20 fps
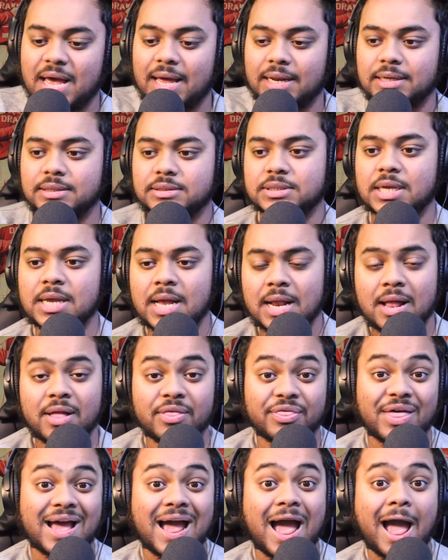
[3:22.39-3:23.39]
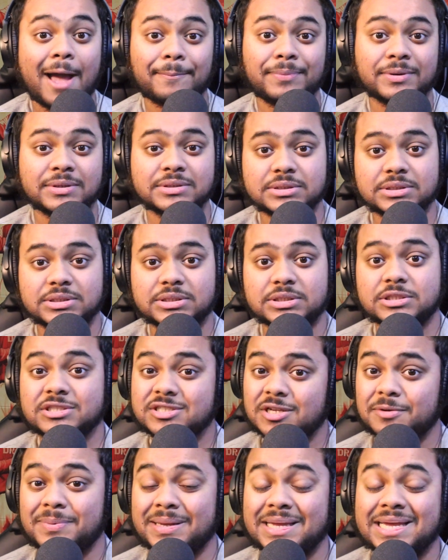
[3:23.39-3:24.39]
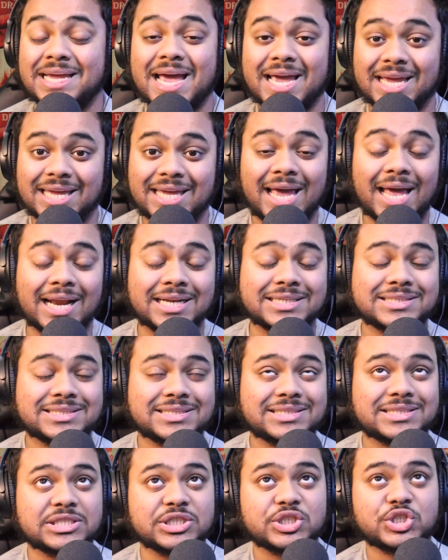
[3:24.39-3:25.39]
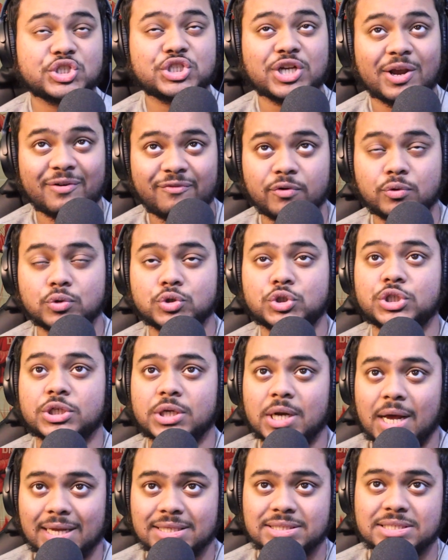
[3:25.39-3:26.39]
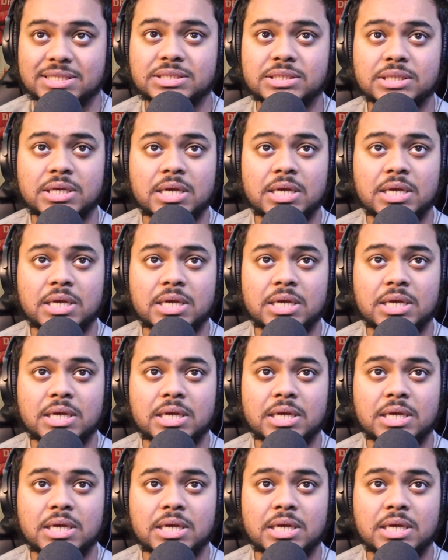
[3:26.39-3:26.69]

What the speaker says: and that happens to be against Sheffield United.